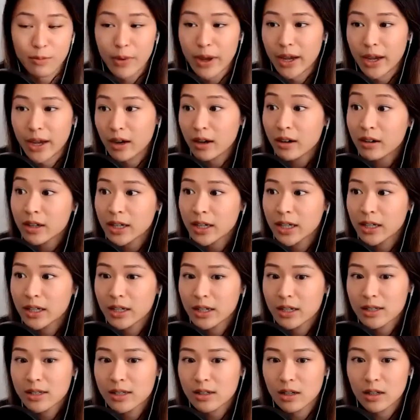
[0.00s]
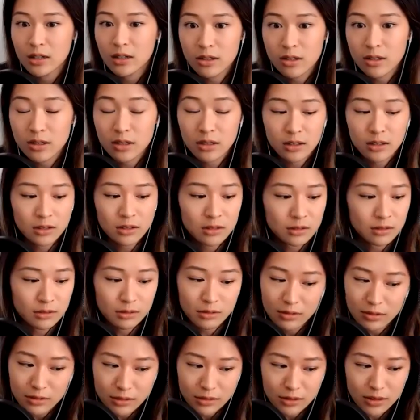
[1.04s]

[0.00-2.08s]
bay area it's also